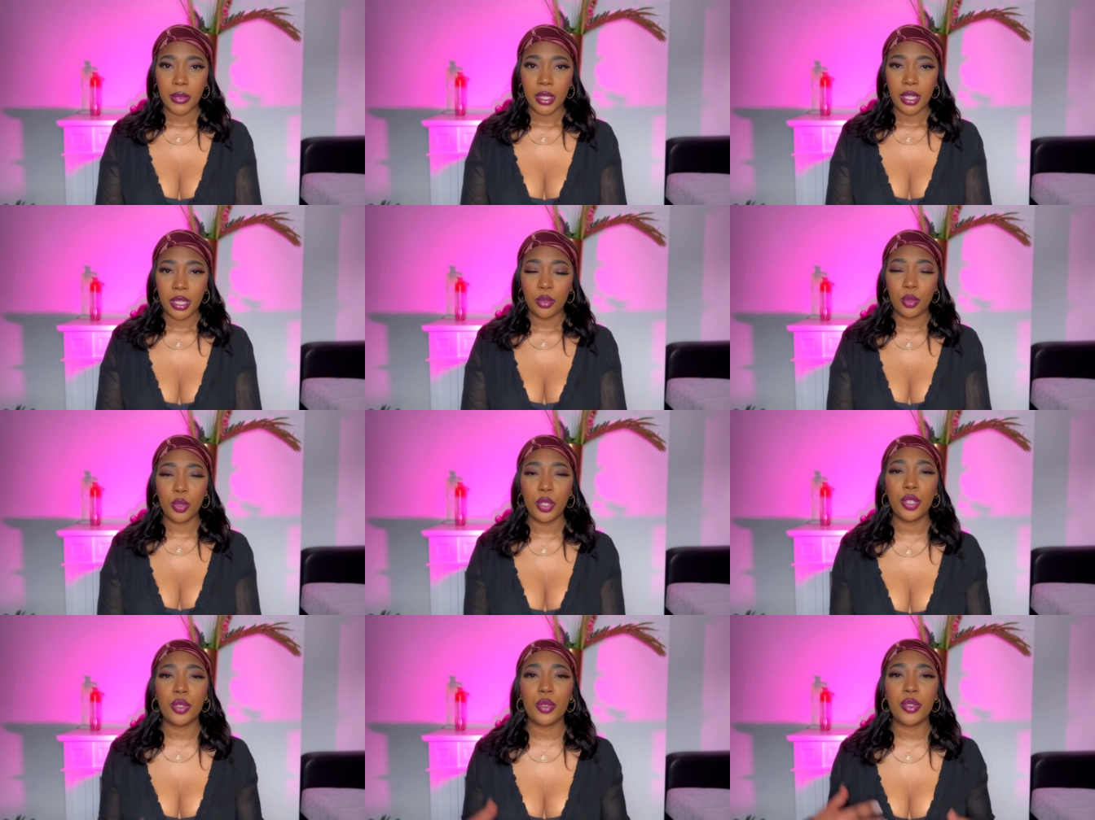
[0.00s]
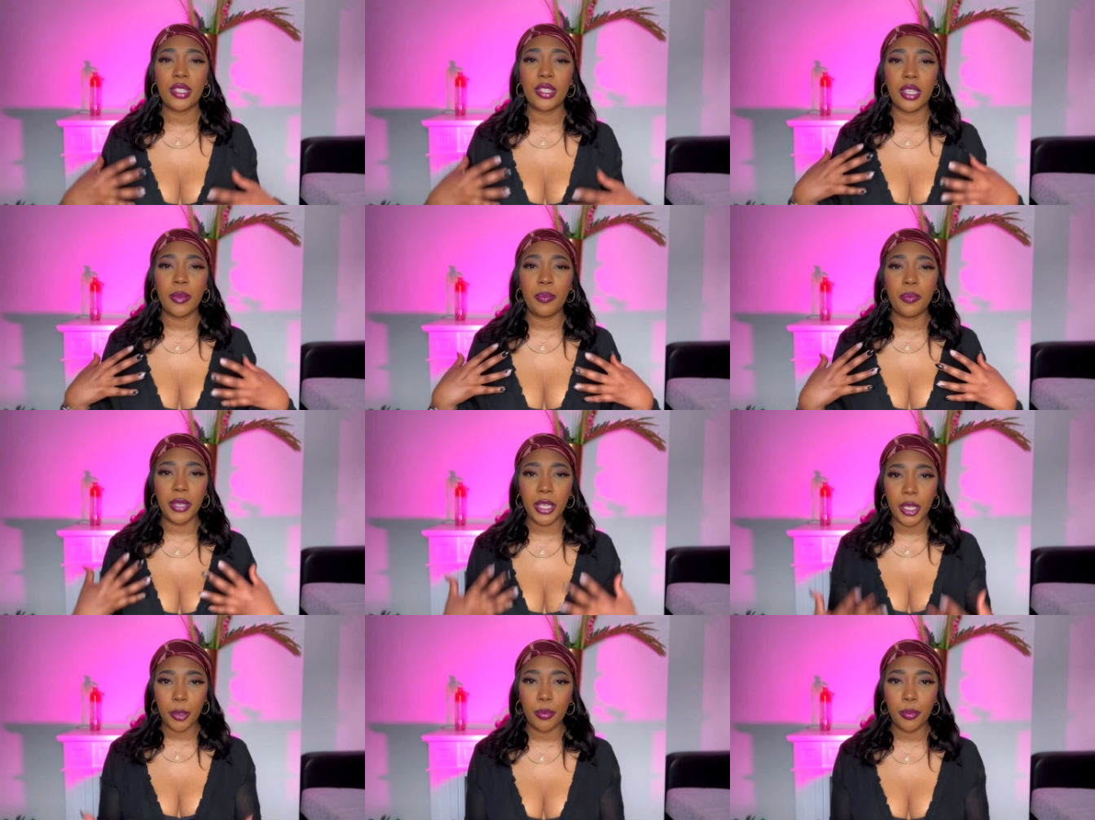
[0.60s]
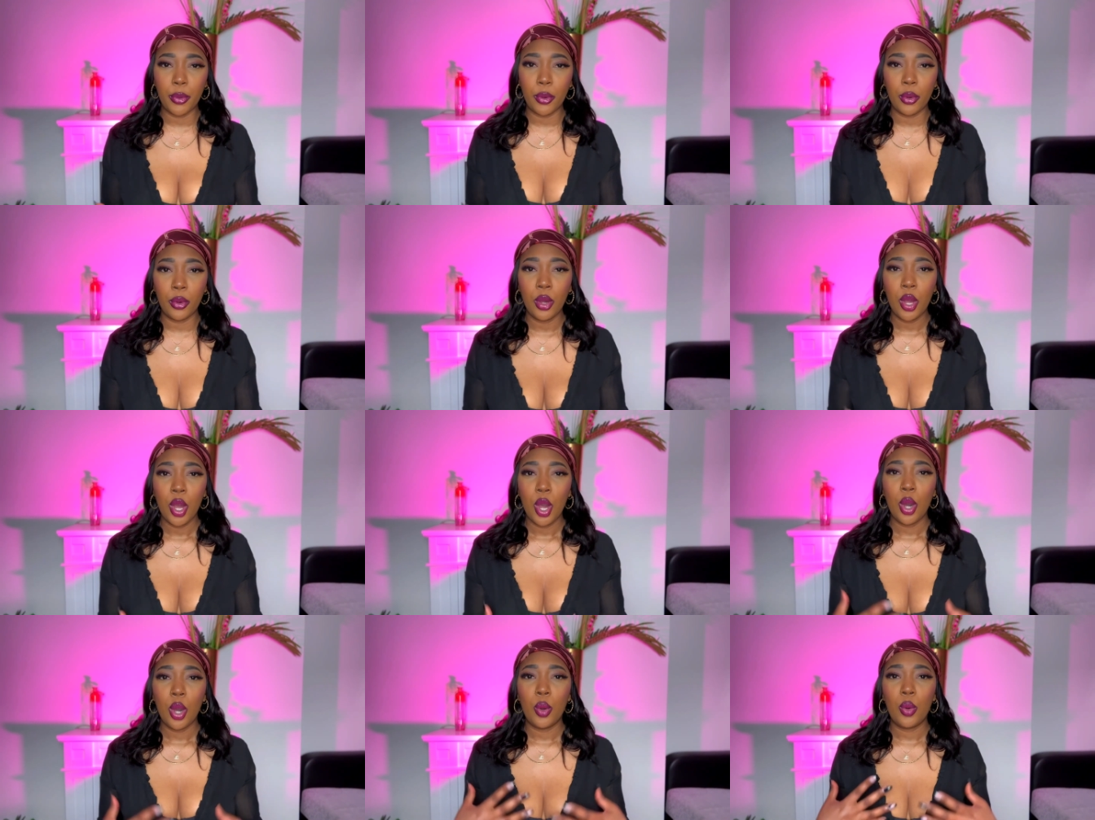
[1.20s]
You need to see people
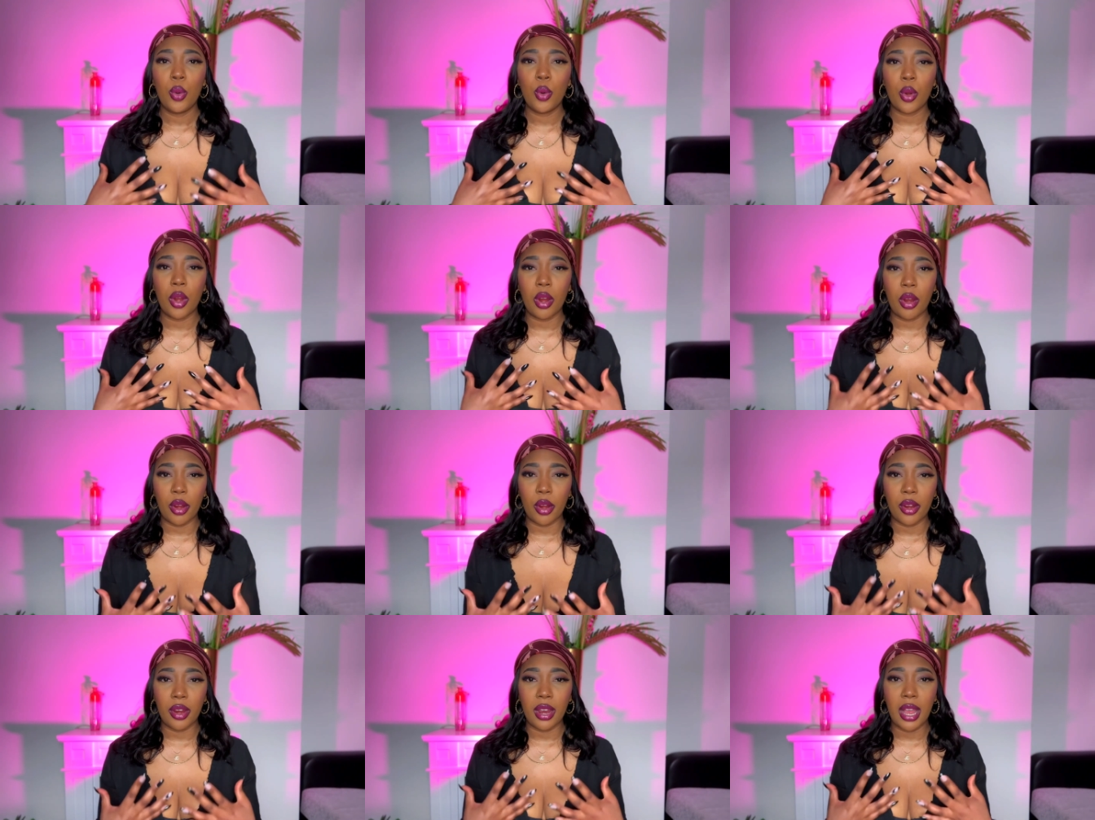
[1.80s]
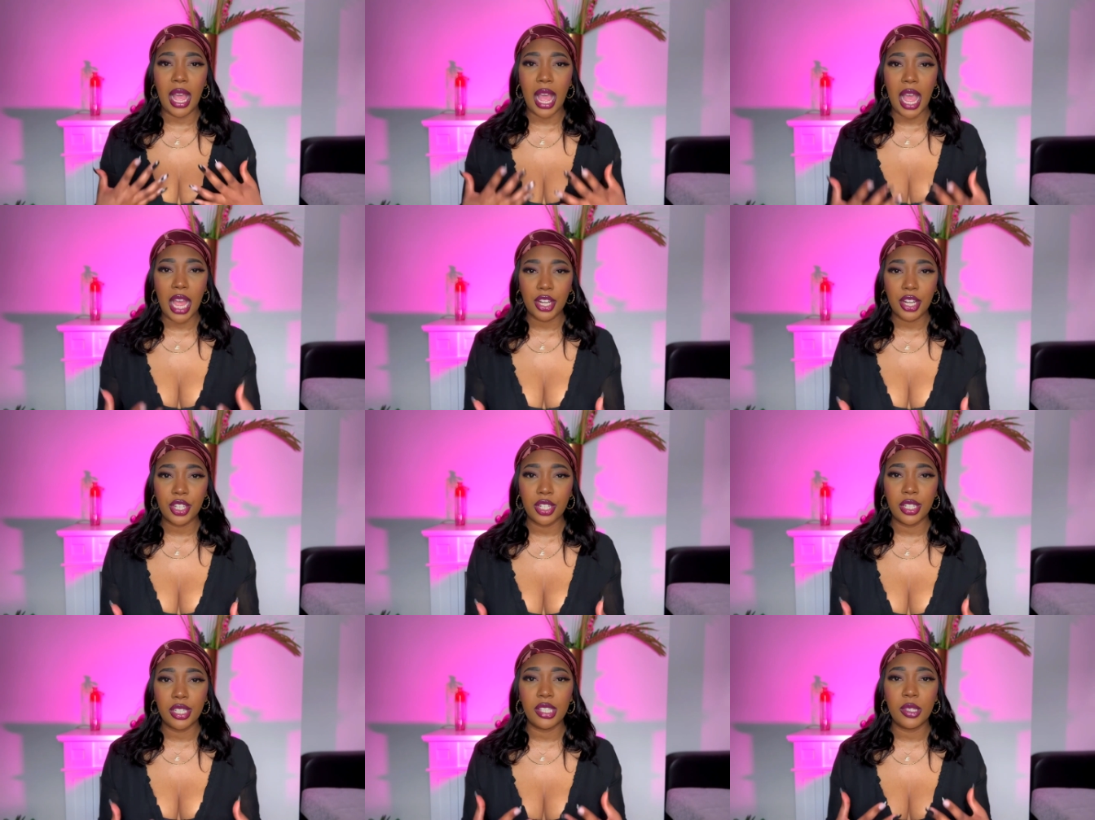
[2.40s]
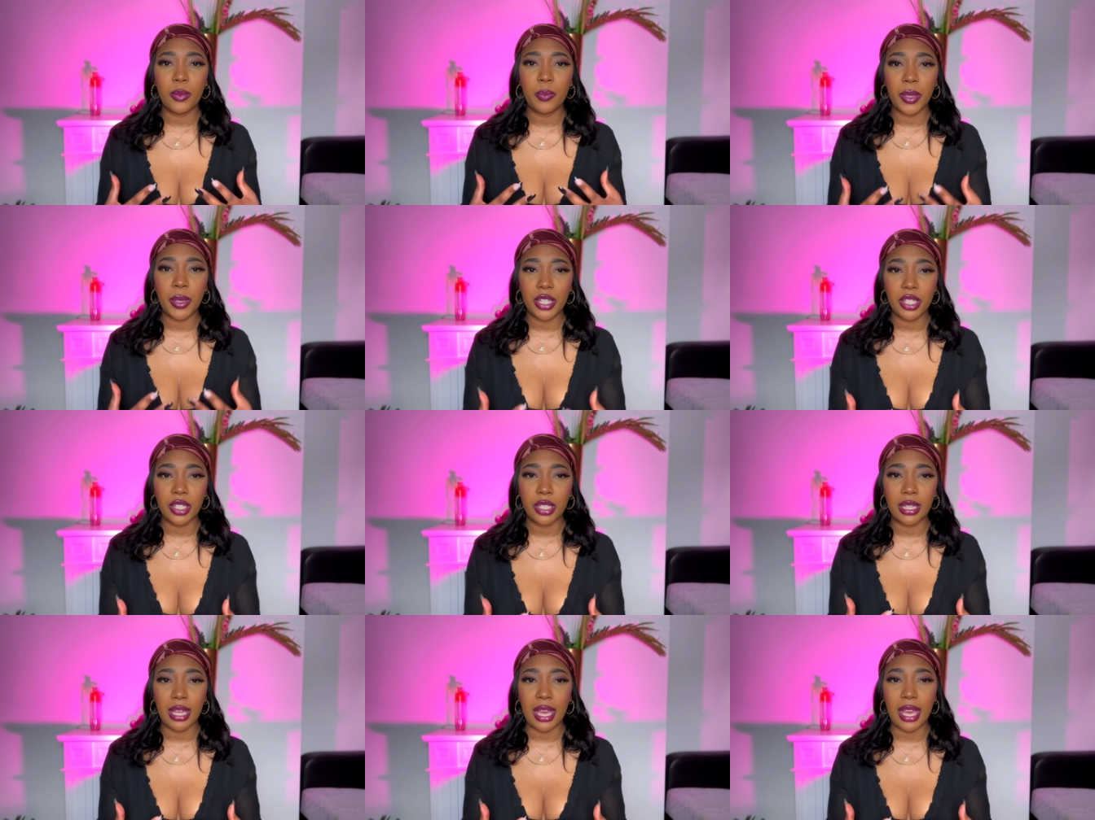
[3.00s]
who are actually
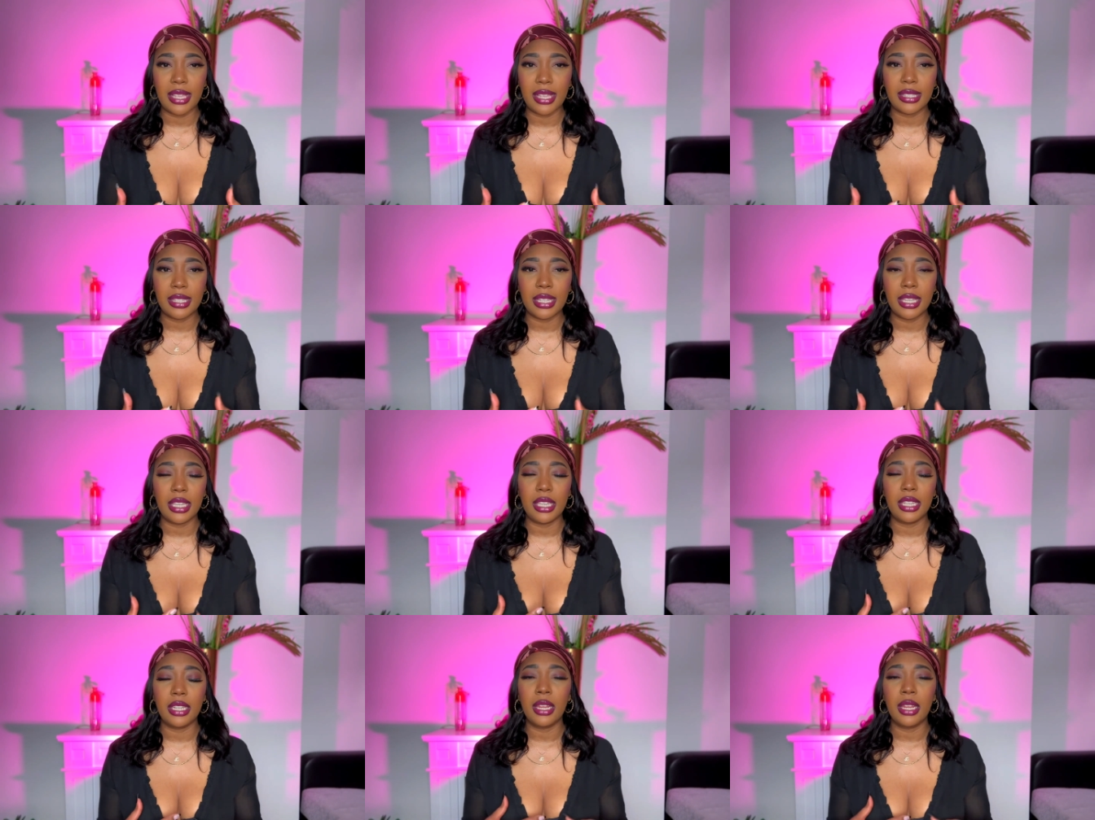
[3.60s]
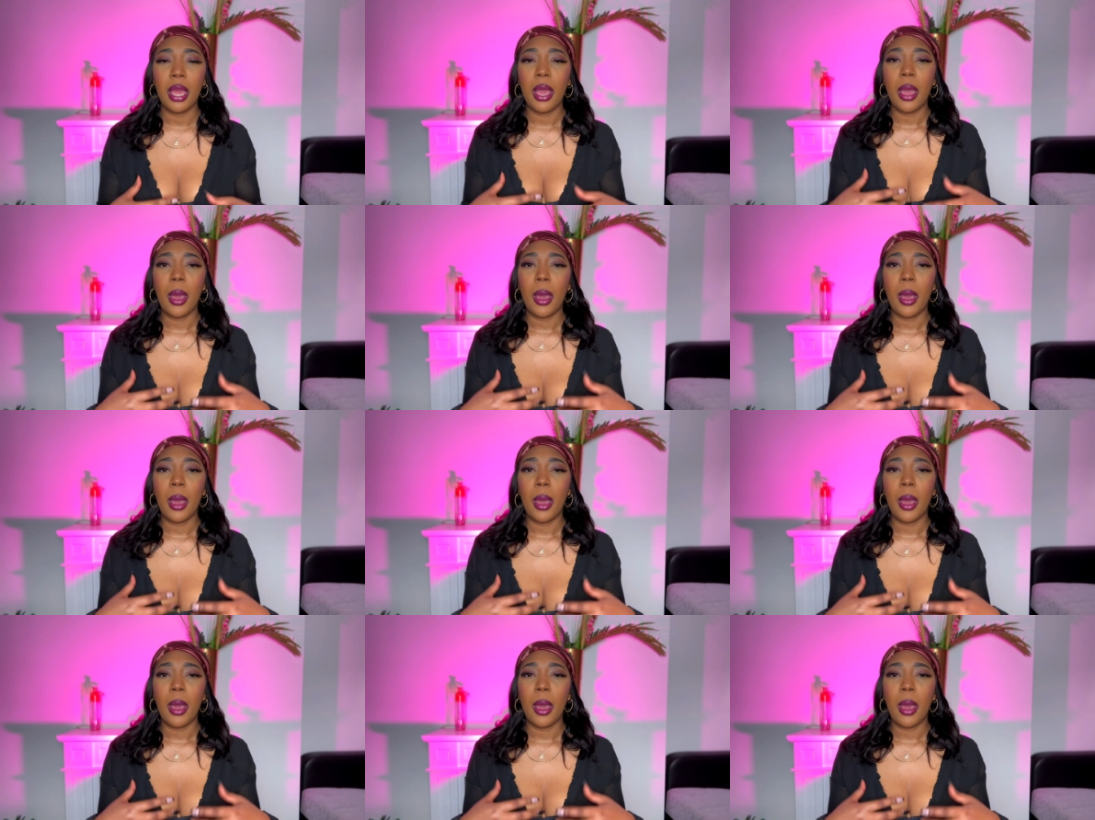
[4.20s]
specialized in